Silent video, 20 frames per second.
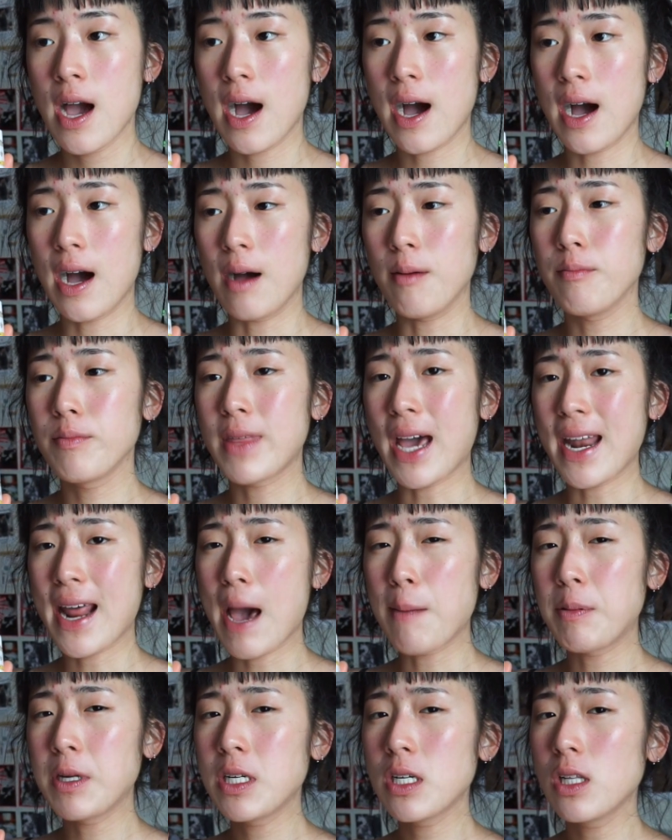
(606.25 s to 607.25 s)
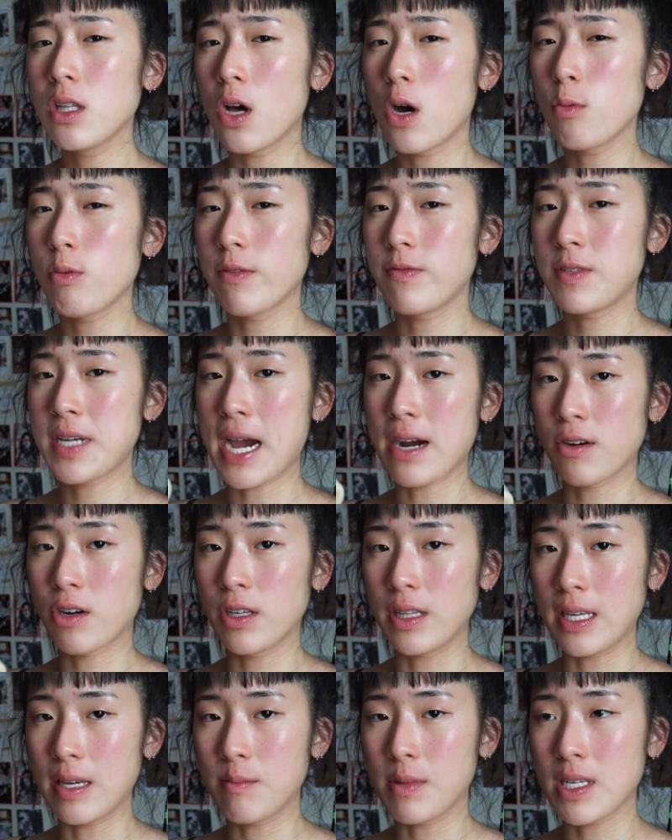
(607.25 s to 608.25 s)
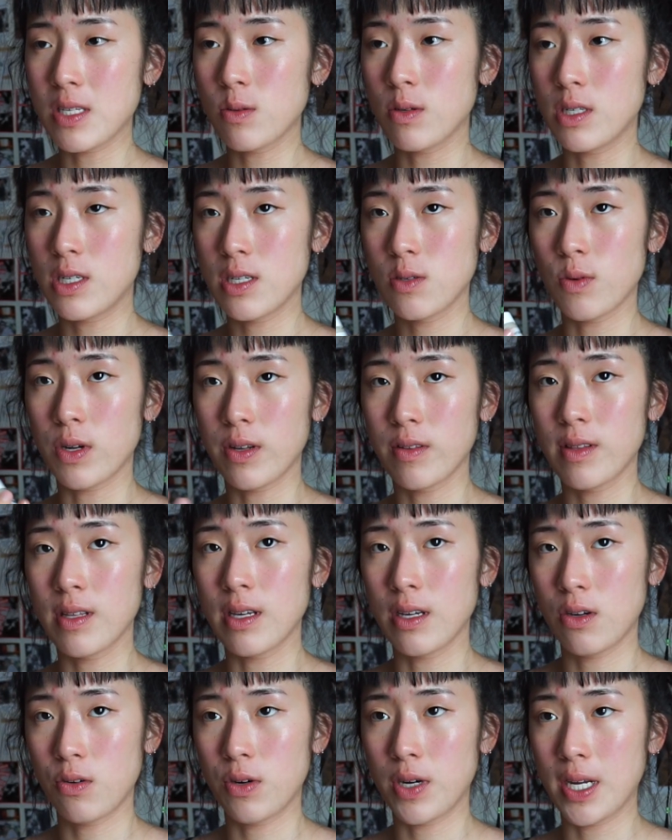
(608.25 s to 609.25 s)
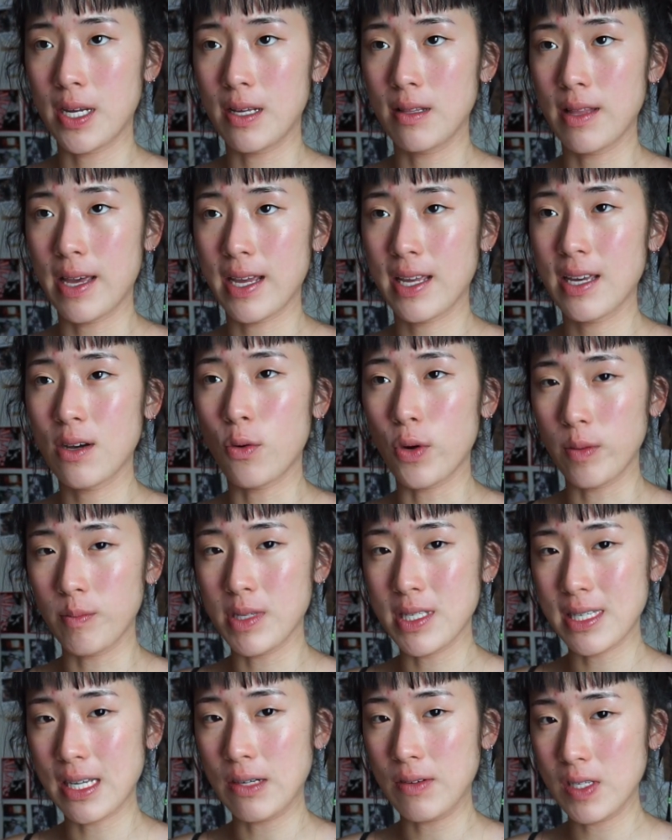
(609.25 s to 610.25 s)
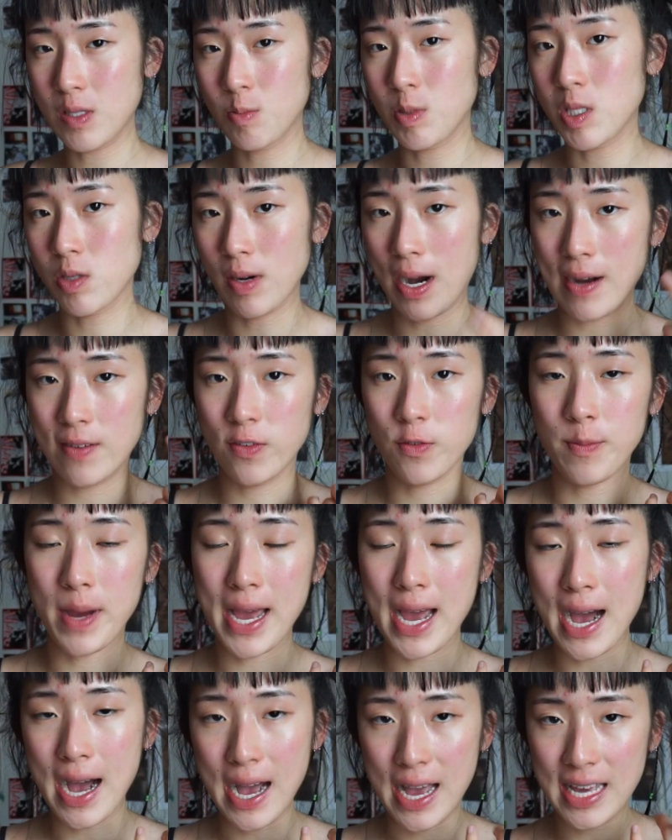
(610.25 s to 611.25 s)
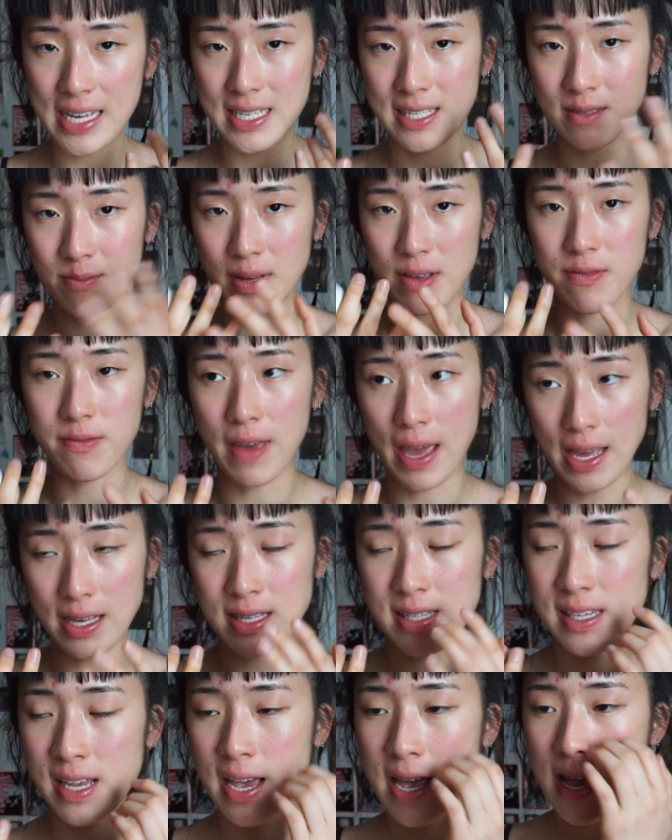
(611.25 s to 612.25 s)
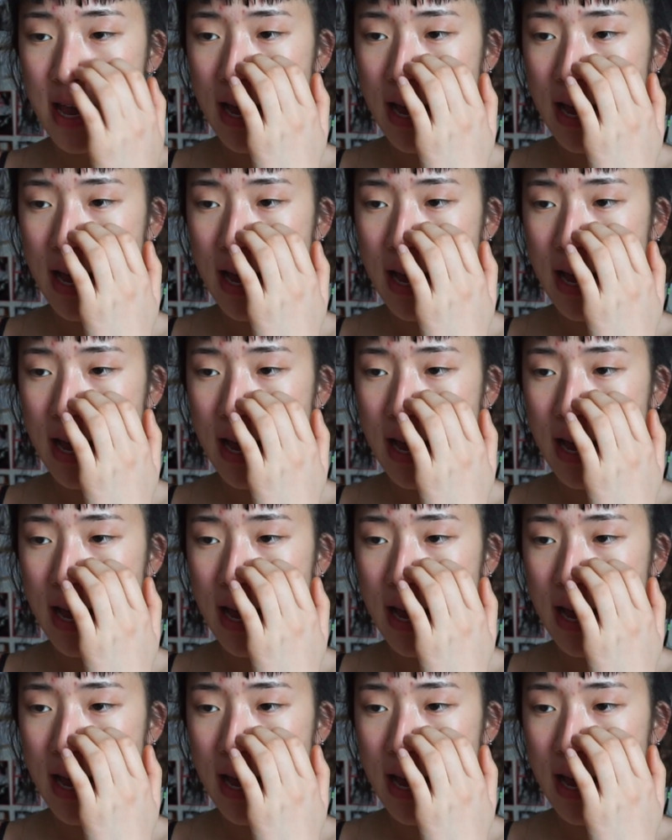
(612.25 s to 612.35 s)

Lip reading: That happened a lot with tacrolimus, which is one of the ointments that I was prescribed for my eyes and my face.